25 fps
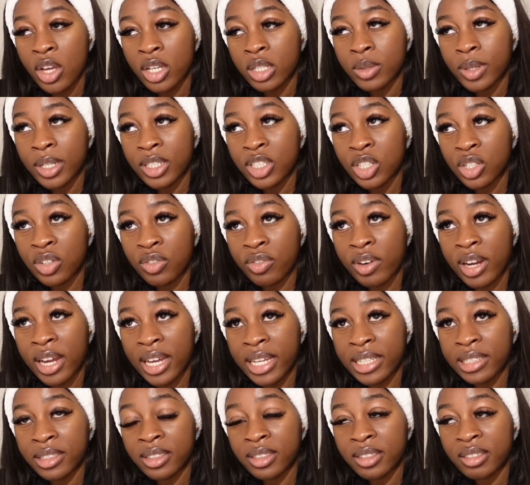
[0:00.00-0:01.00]
We had jollof
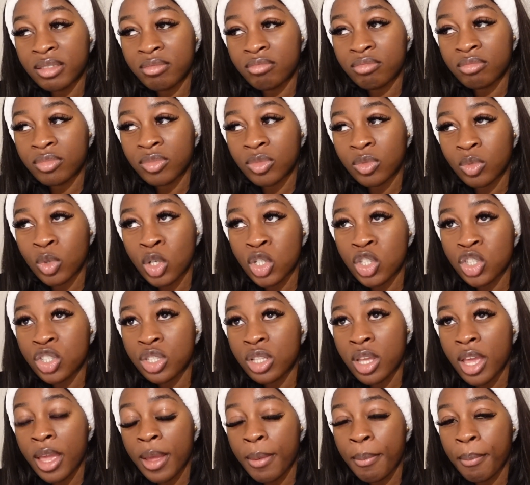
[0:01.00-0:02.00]
rice, watched
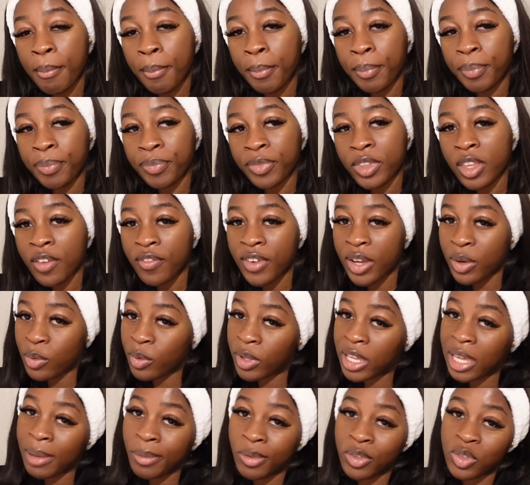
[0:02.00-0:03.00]
final
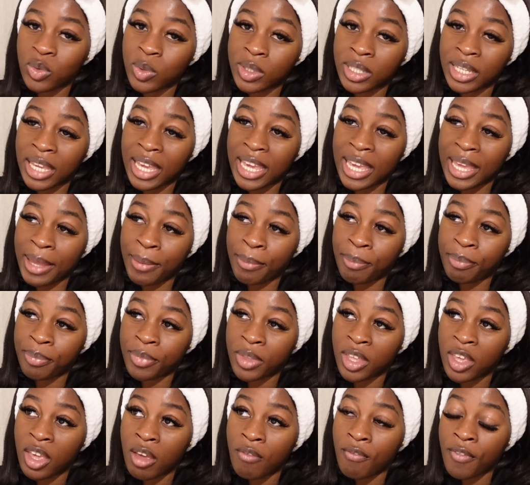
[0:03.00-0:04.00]
game of Squid Game,
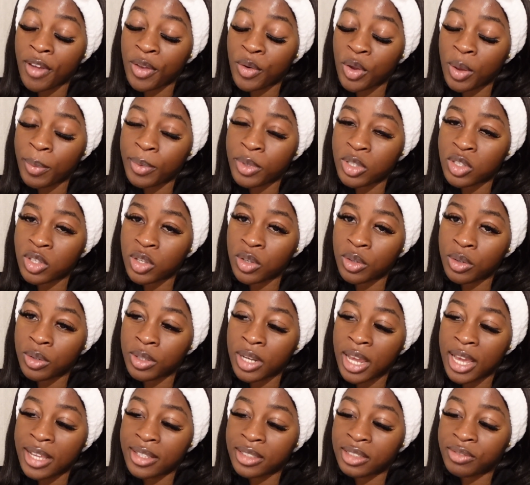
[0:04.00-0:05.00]
final episode,
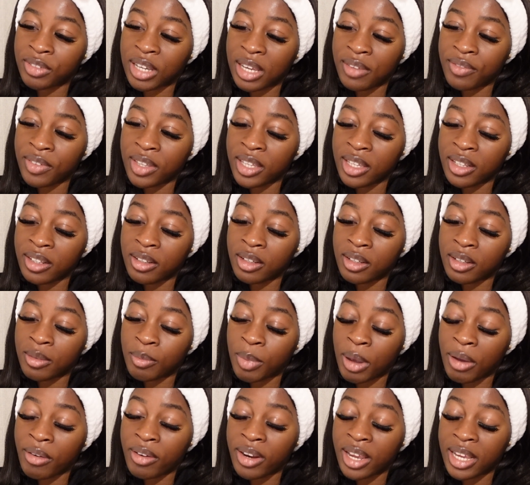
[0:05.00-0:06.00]
and Surviving
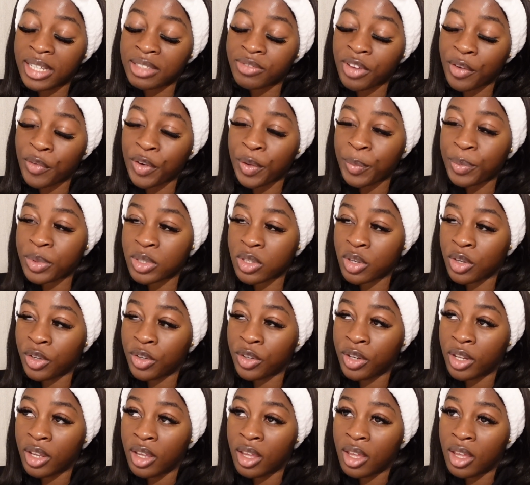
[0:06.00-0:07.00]
Paradise final episode,